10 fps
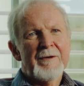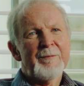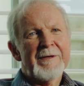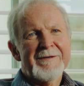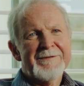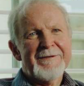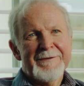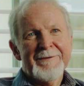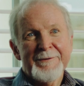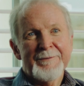because they
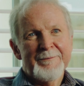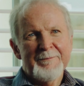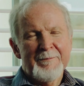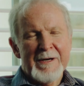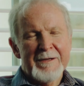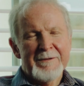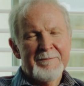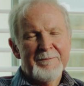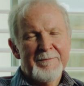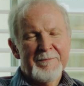knew my
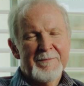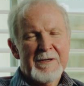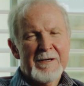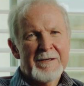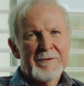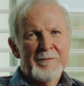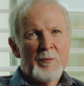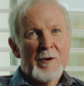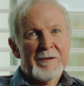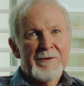
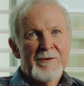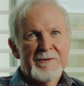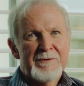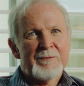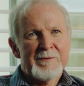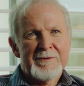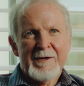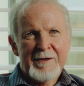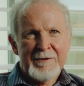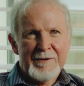prognosis was
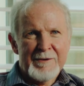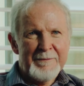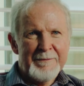not good.